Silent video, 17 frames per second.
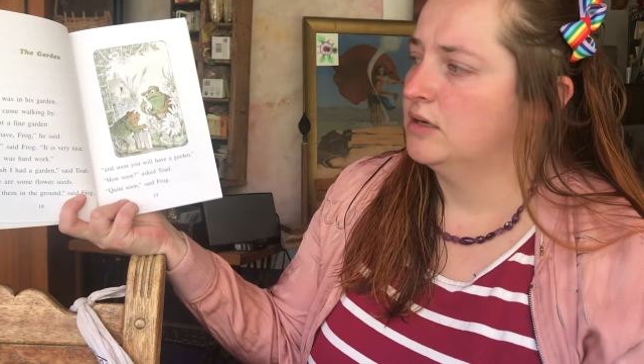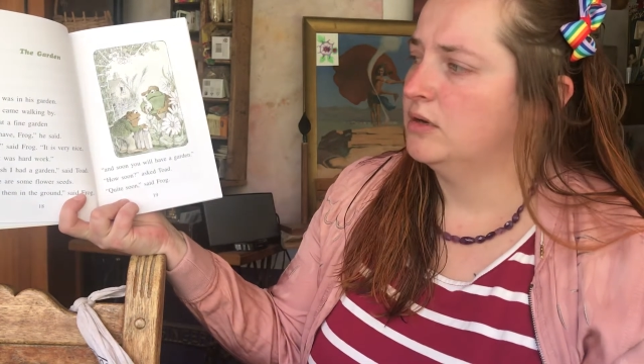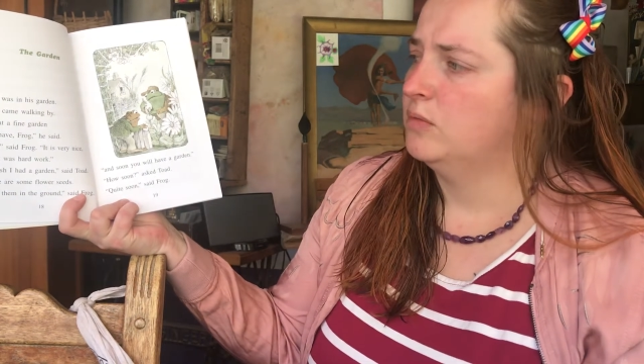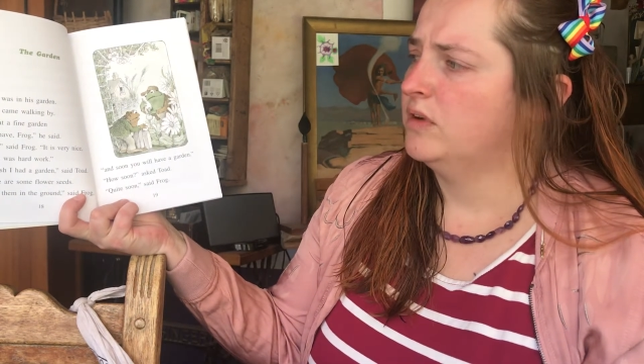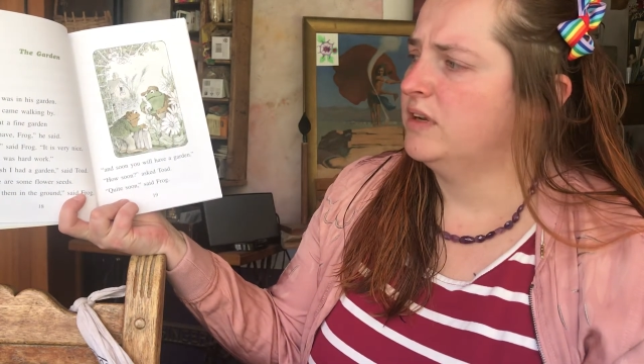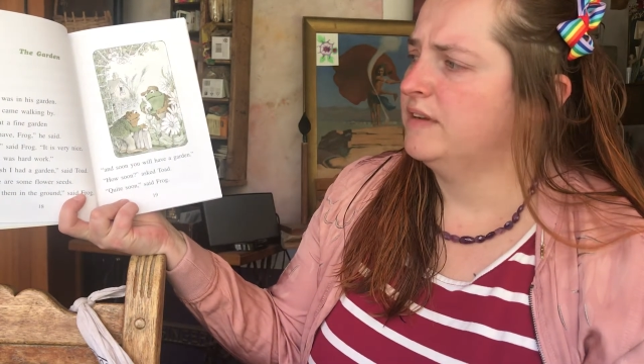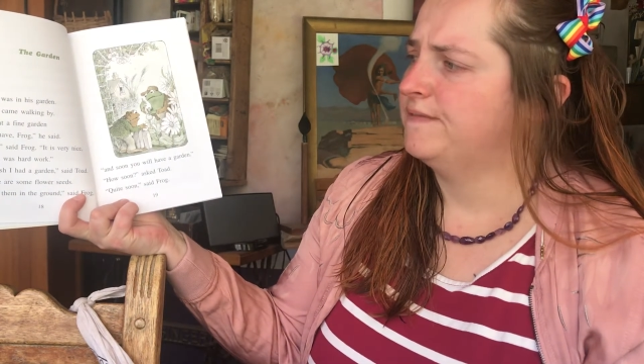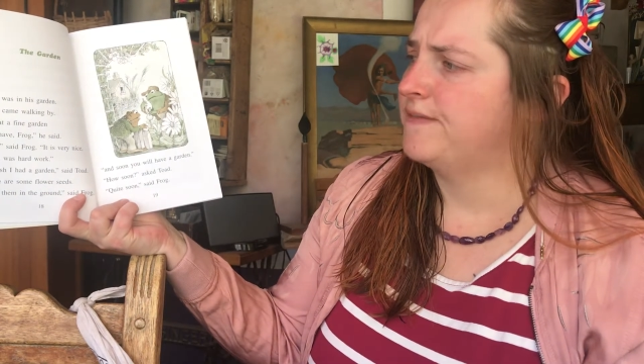
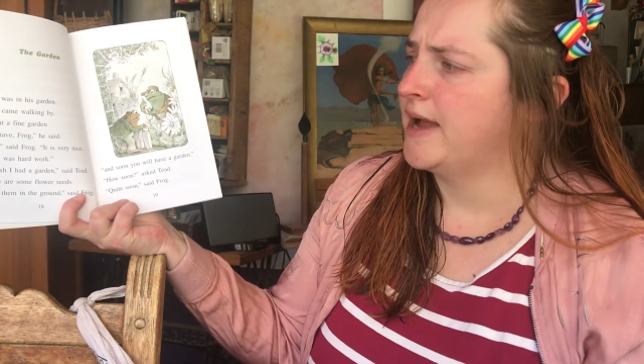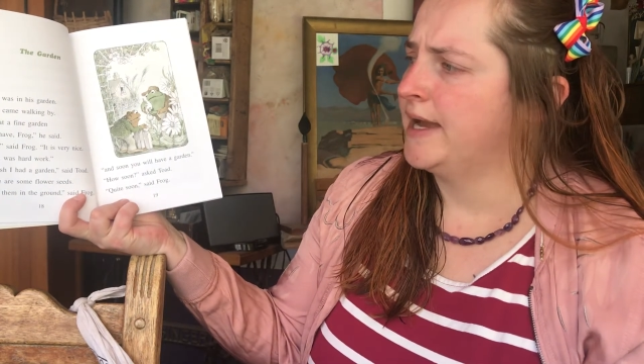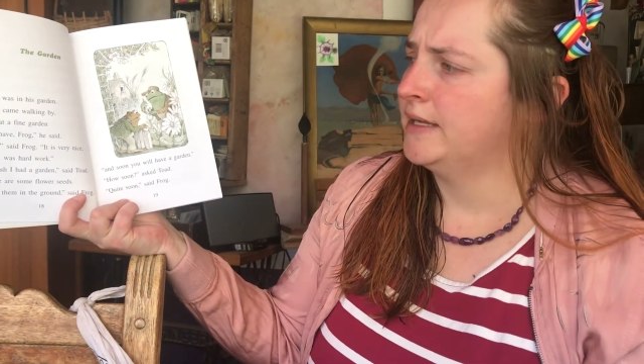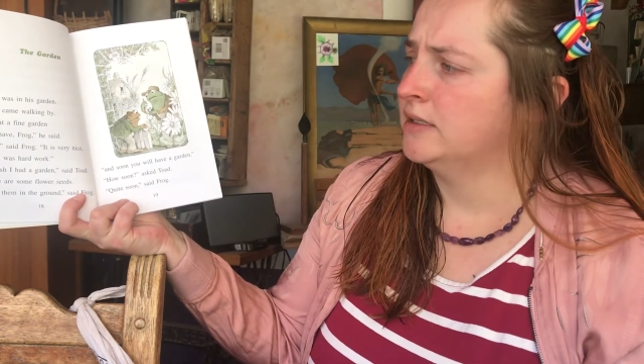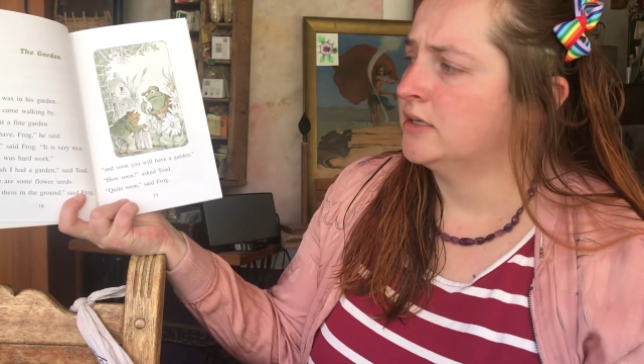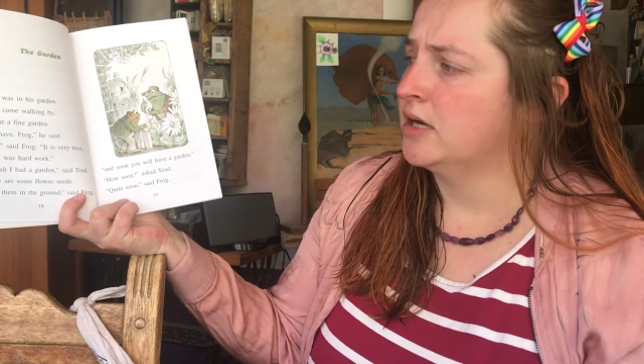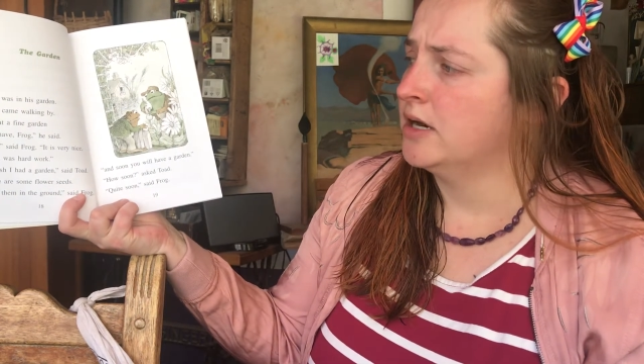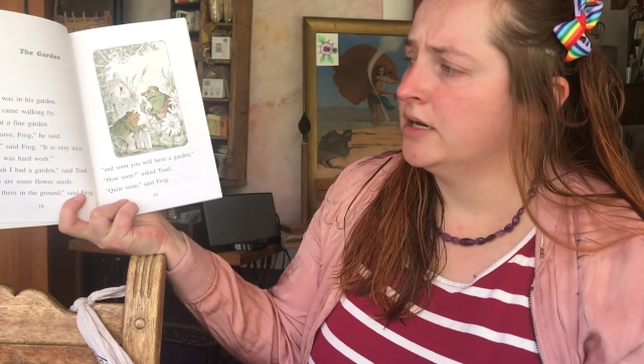"What a
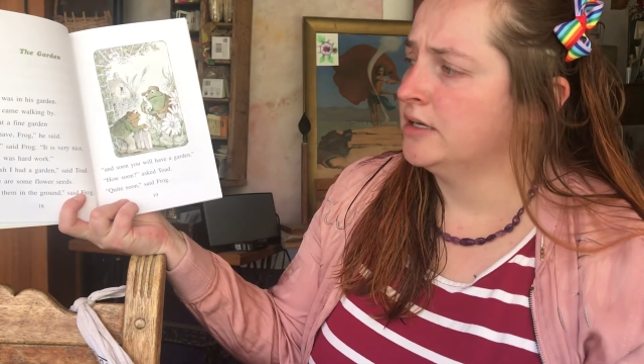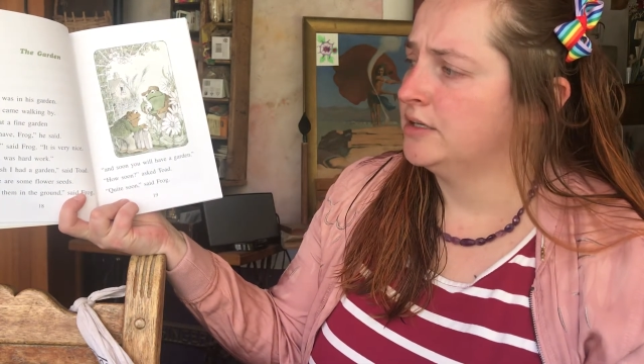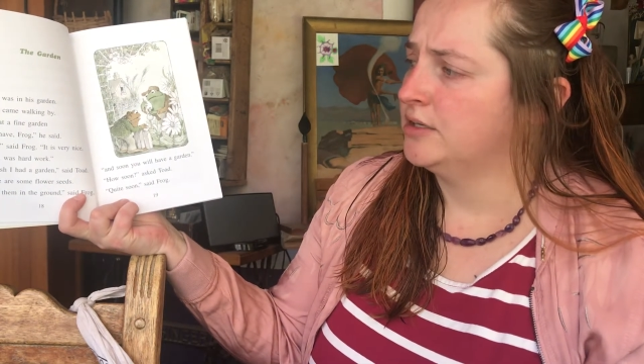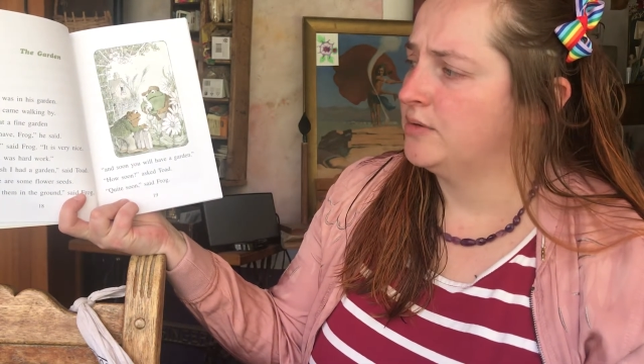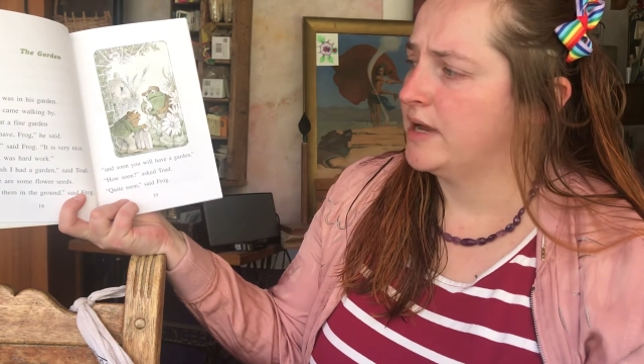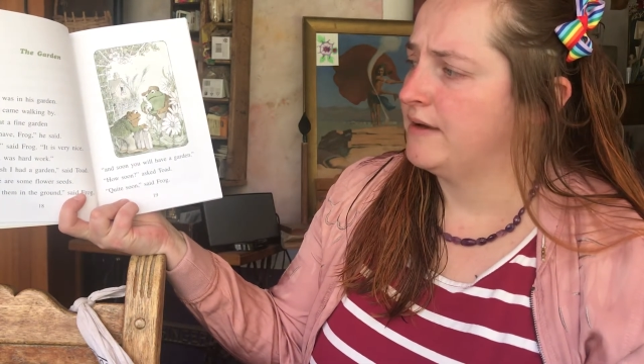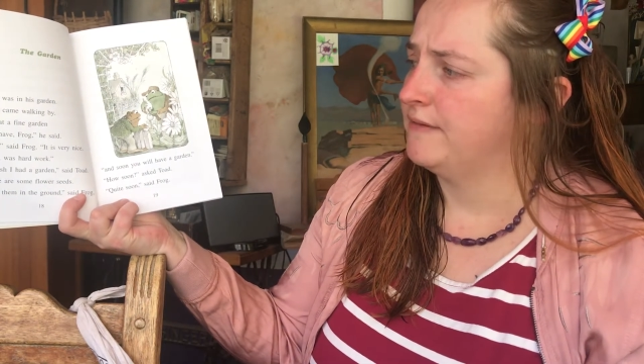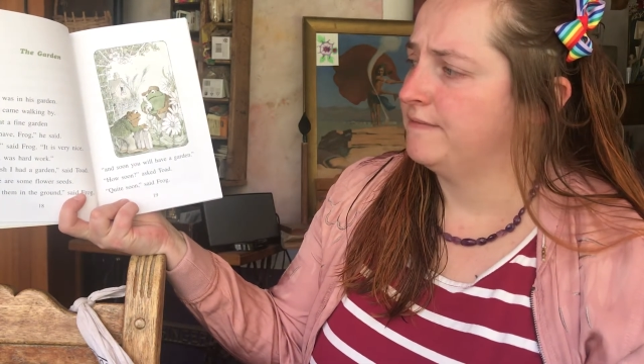fine garden
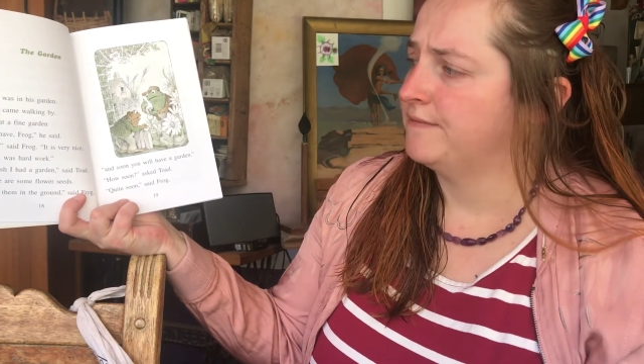you have,